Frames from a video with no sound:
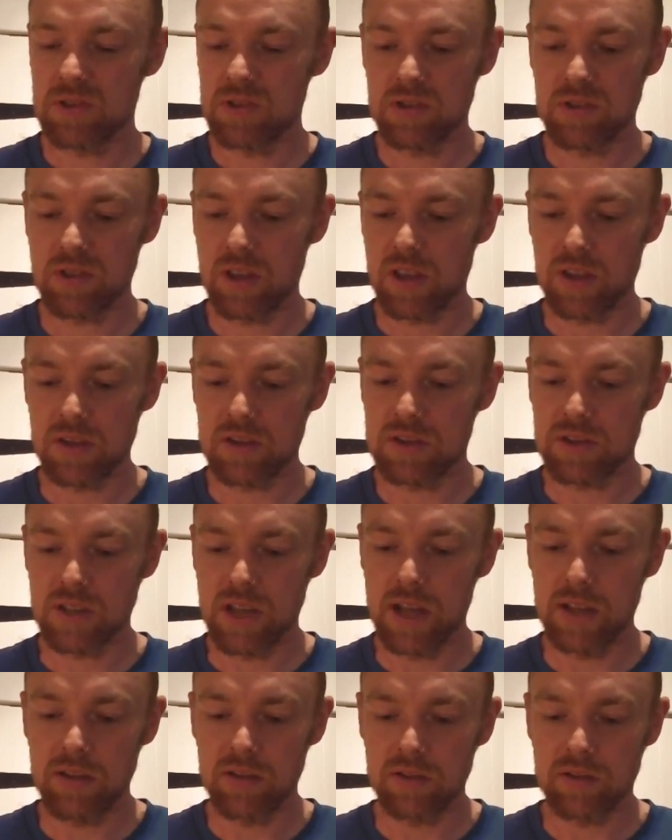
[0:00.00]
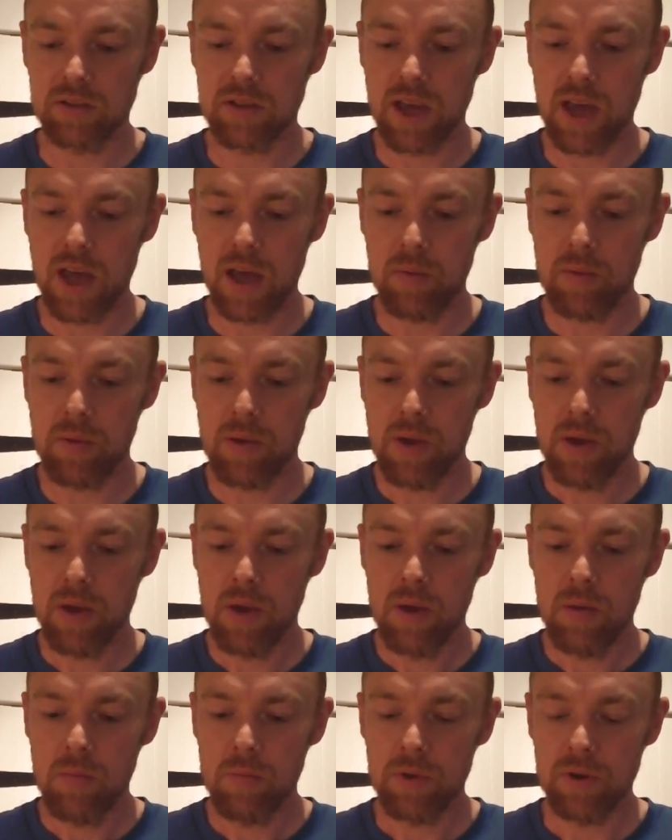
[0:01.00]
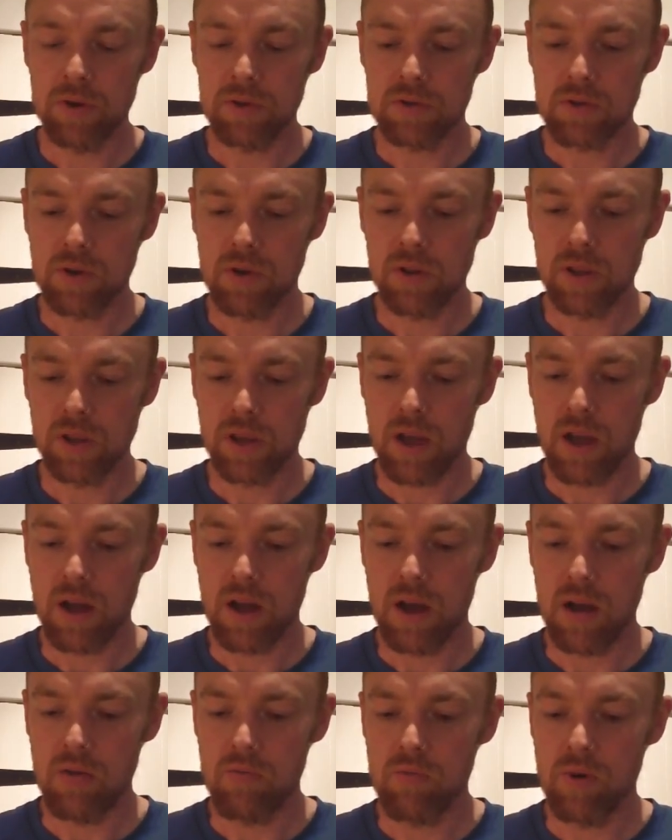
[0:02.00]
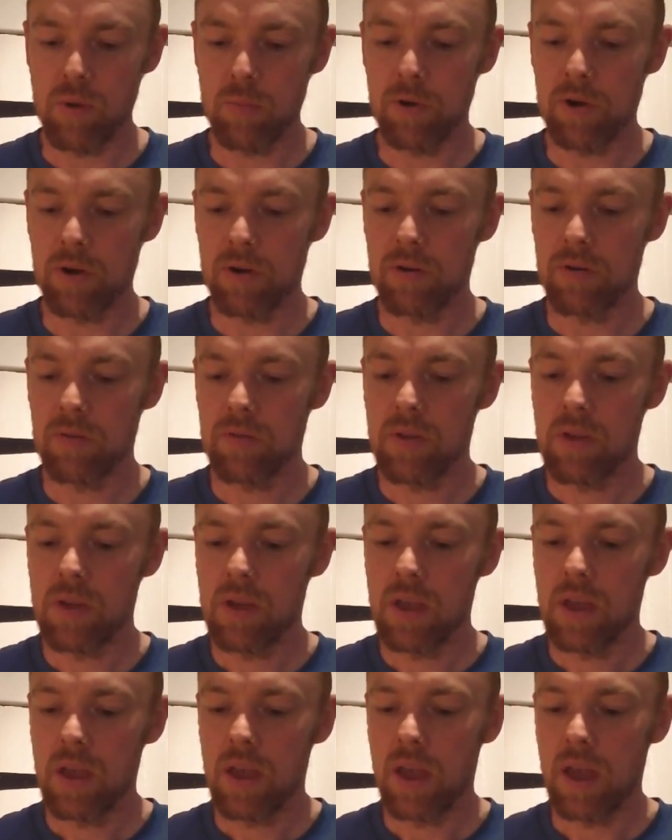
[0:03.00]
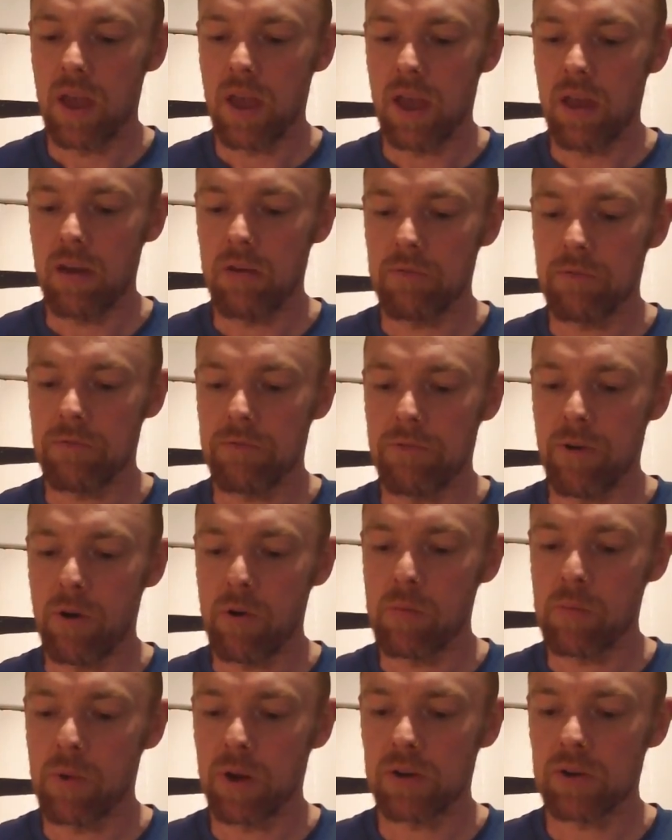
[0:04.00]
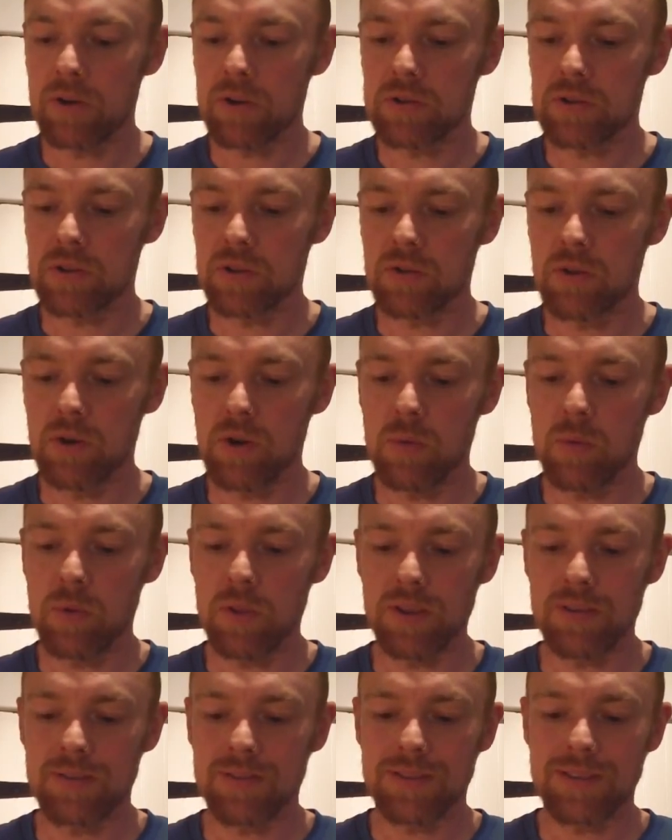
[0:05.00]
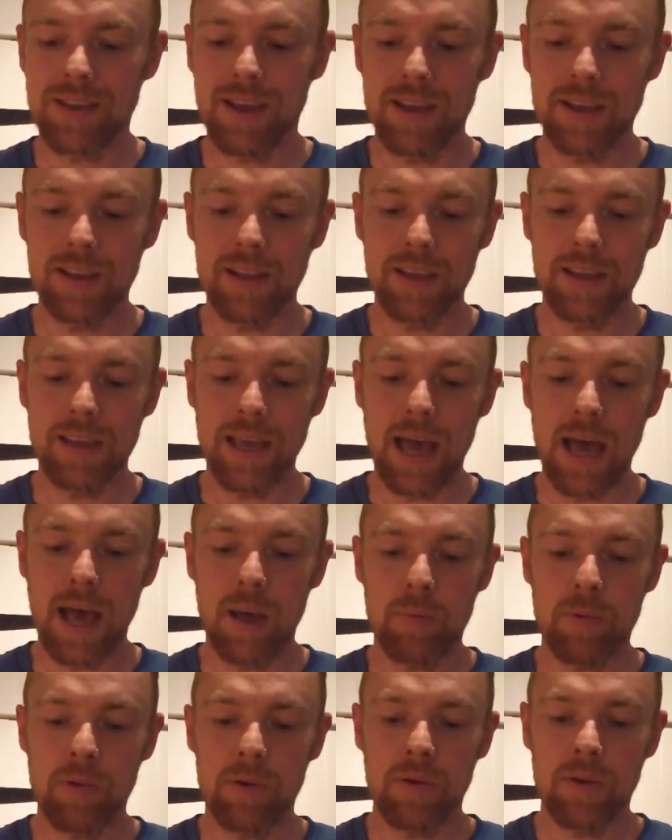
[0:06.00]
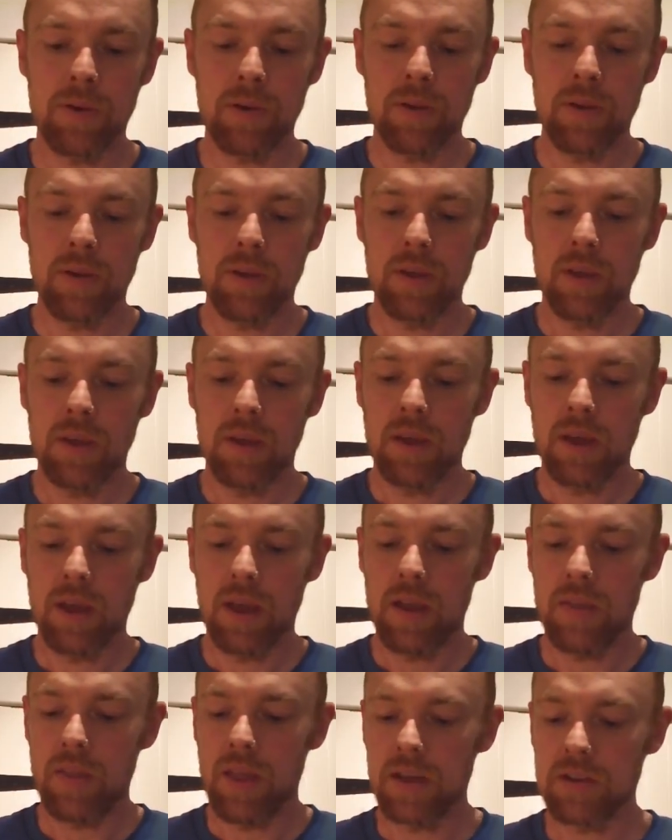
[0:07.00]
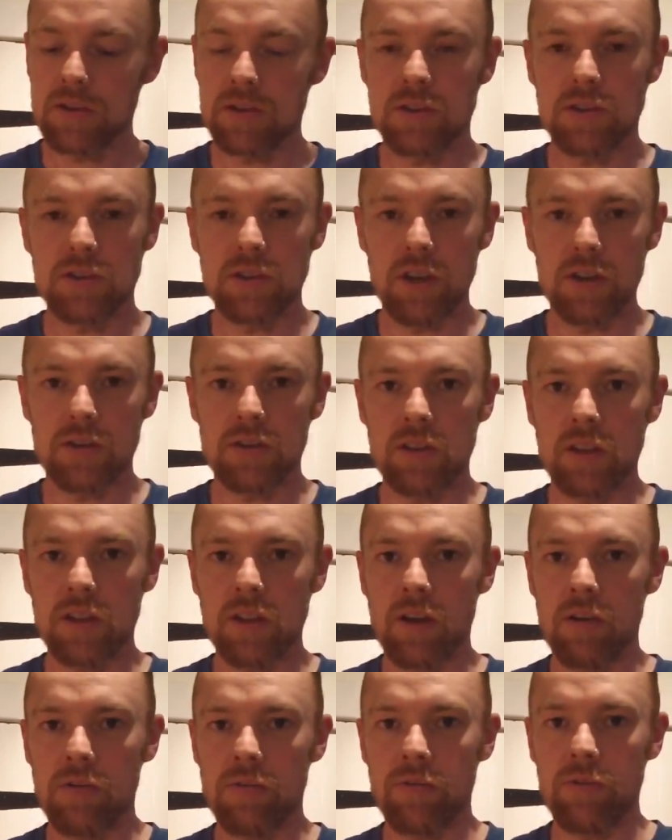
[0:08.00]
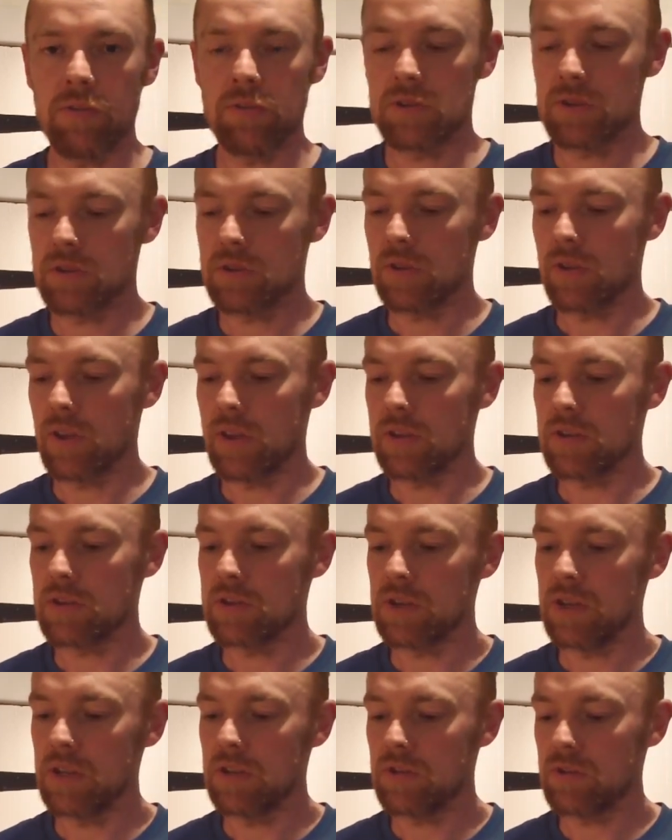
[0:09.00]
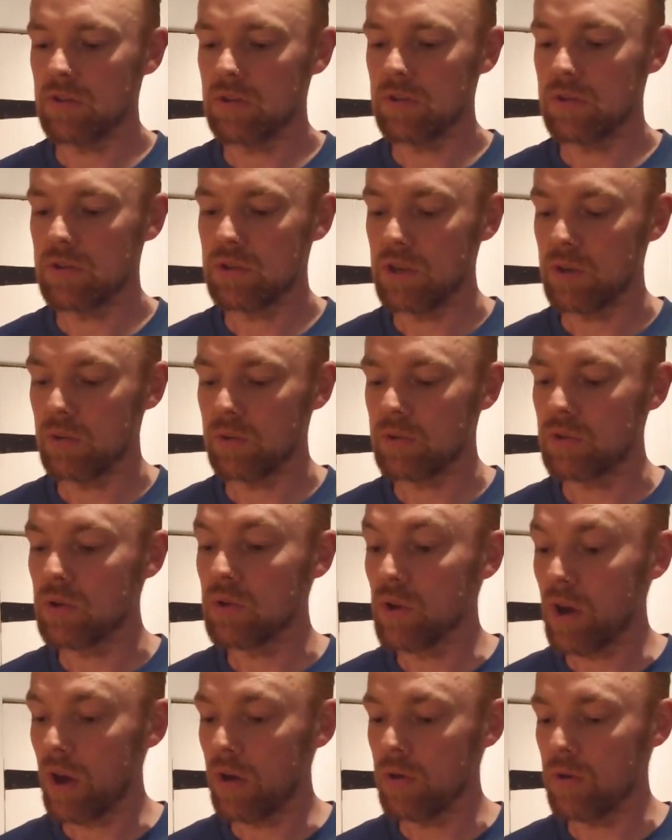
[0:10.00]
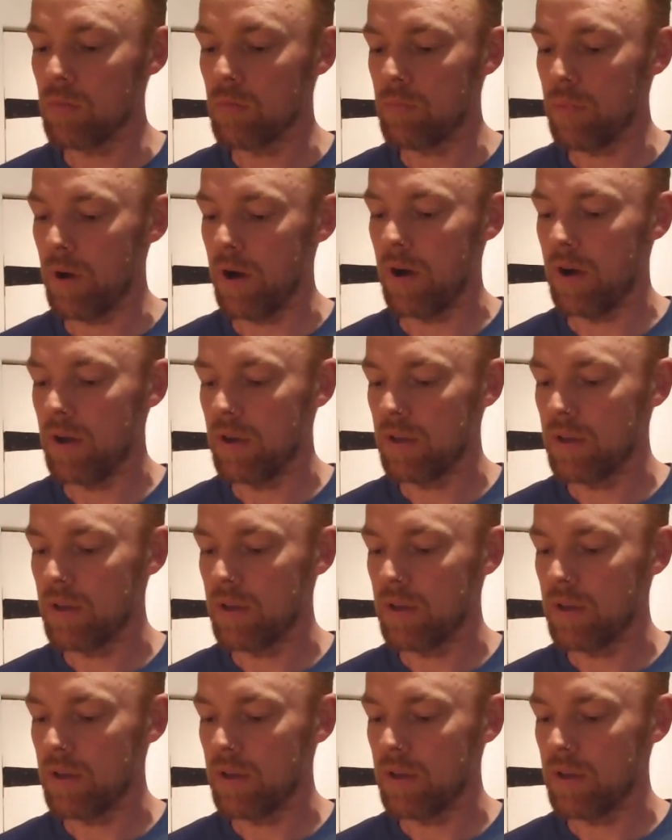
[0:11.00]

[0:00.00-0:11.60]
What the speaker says: just like a standard cap, but it's got like a rubber film across the top with a tiny gap, and that's just enough just to let the CO2 out, but